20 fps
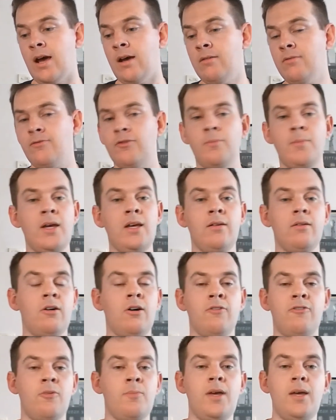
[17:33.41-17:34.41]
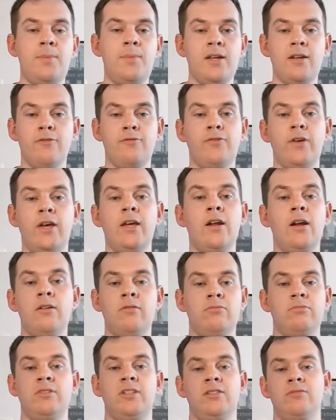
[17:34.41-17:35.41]
for me being a fan,
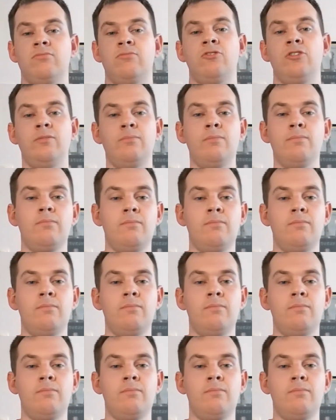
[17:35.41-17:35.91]
it doesn't really